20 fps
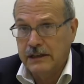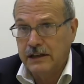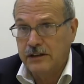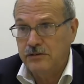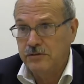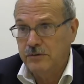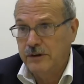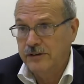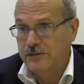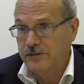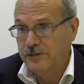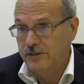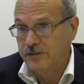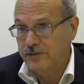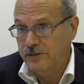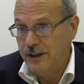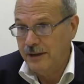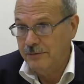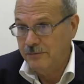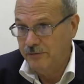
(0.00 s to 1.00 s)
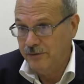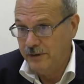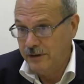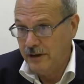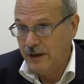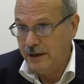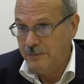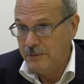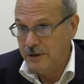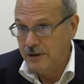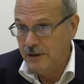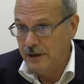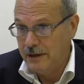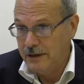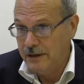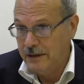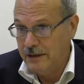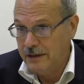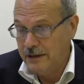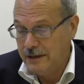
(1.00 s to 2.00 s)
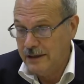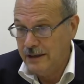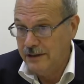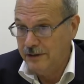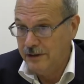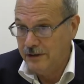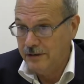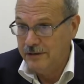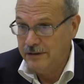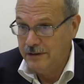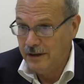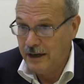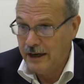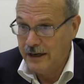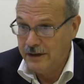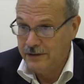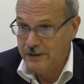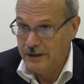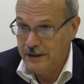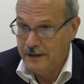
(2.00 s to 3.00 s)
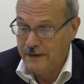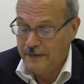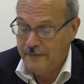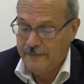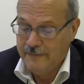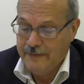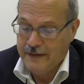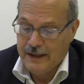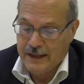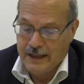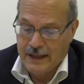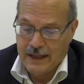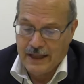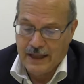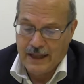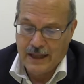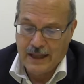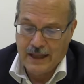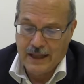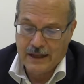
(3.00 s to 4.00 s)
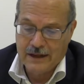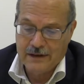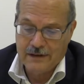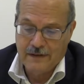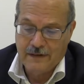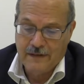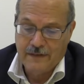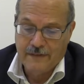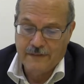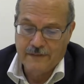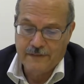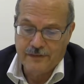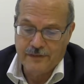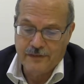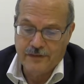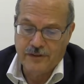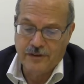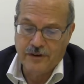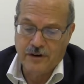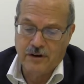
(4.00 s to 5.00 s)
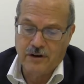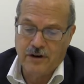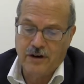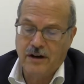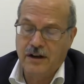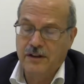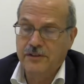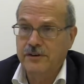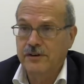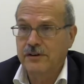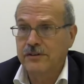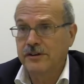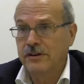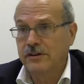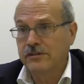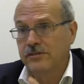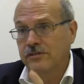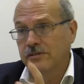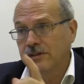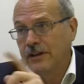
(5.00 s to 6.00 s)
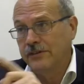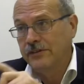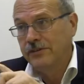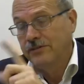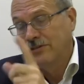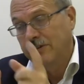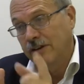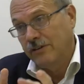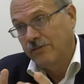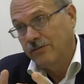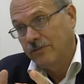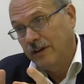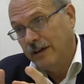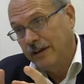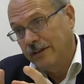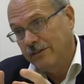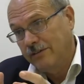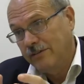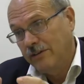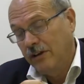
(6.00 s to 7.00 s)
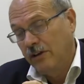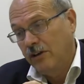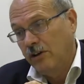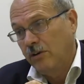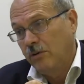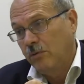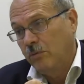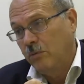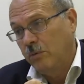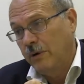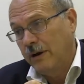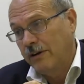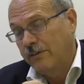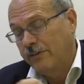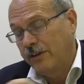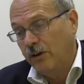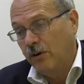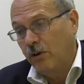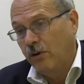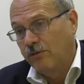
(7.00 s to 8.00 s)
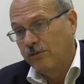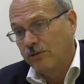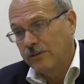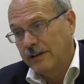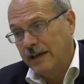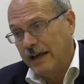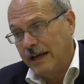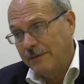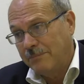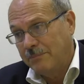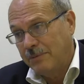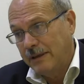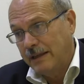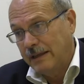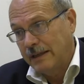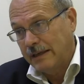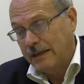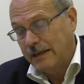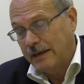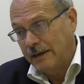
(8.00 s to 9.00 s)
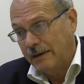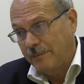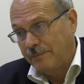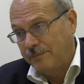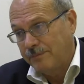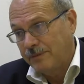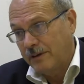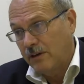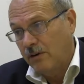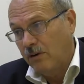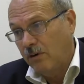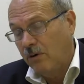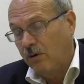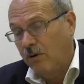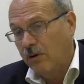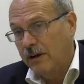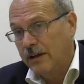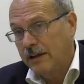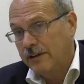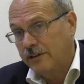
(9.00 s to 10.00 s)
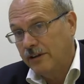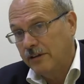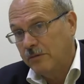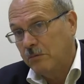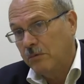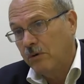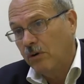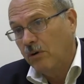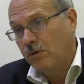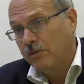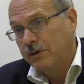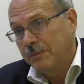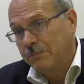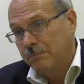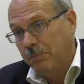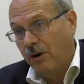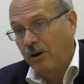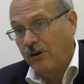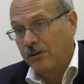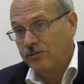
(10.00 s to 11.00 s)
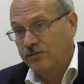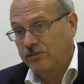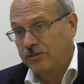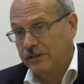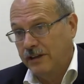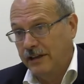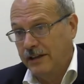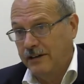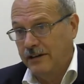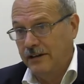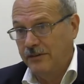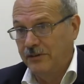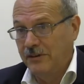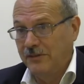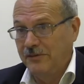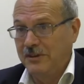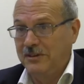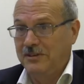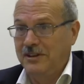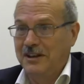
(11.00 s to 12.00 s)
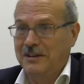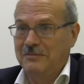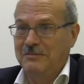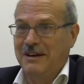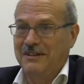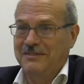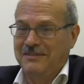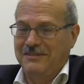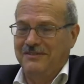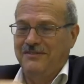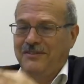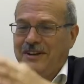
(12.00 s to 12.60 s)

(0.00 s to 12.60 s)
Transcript: address the same phenomenon in their entirety. And there's another set of rights where the overlap that will only partially cover. If you think about